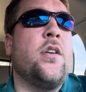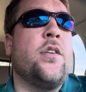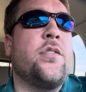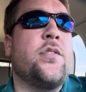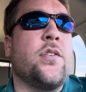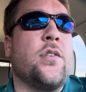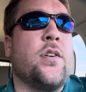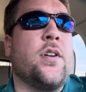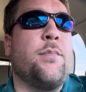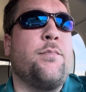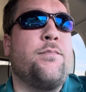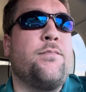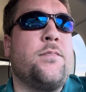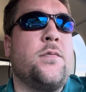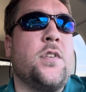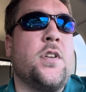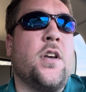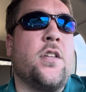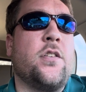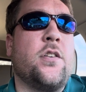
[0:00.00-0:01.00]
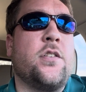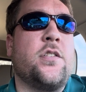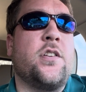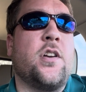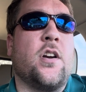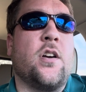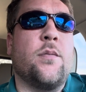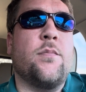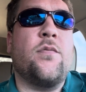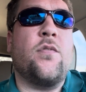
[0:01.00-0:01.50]
So another
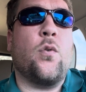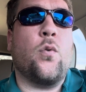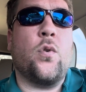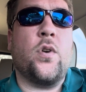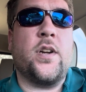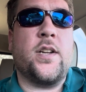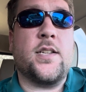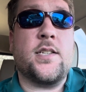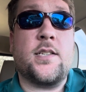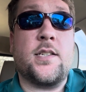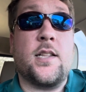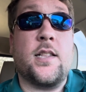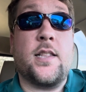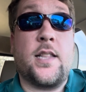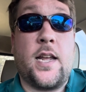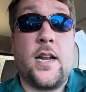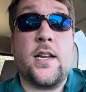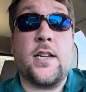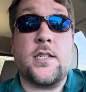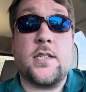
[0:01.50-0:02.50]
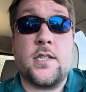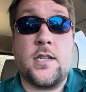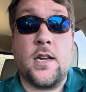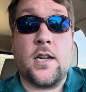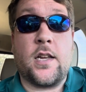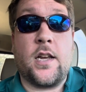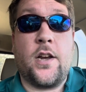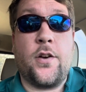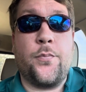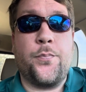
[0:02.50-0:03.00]
term for it is synthetic
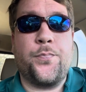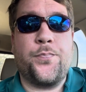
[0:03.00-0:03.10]
stucco,